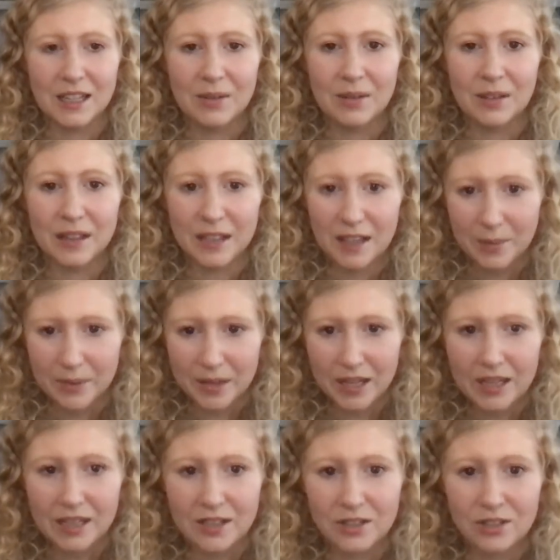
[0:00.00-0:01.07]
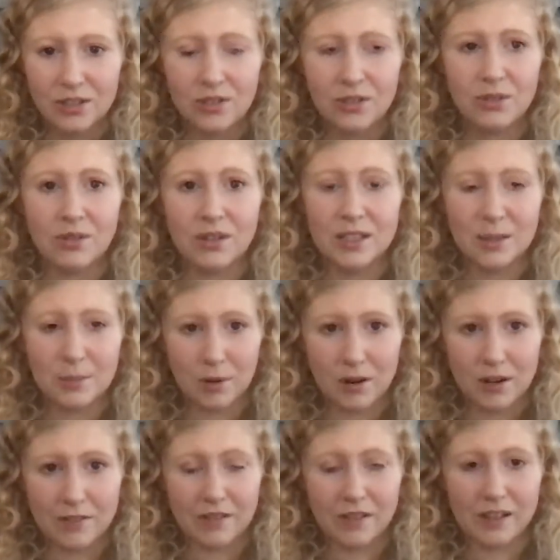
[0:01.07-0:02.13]
Really coming into a
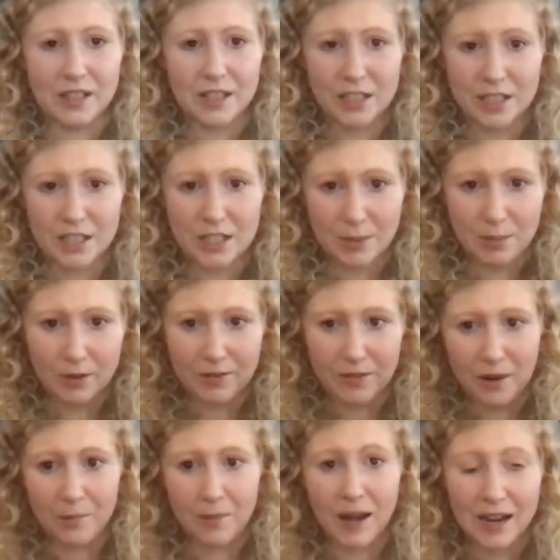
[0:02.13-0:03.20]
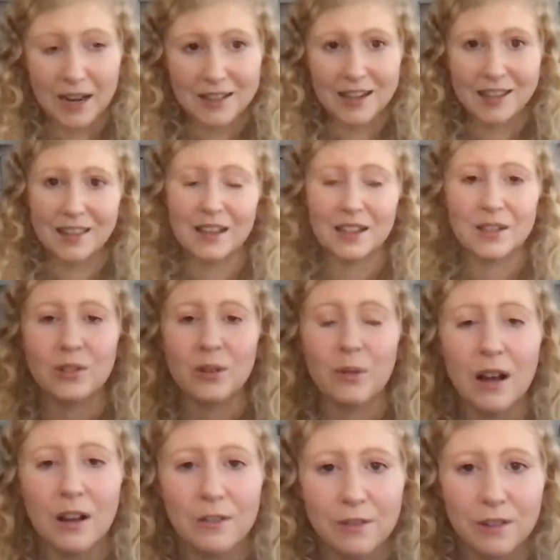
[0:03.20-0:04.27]
supportive relationship with our mind, I think is so
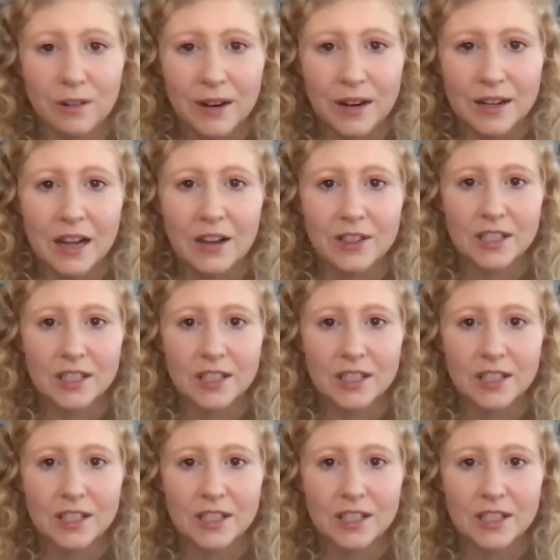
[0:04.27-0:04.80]
helpful right now.